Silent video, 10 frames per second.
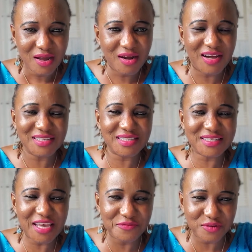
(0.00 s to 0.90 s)
Our
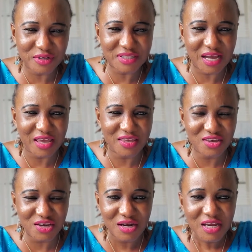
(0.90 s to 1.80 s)
saviors are
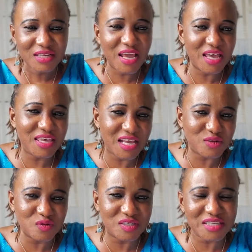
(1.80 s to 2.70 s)
here. They are here
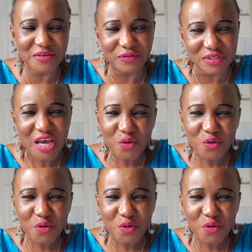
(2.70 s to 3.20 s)
to save us.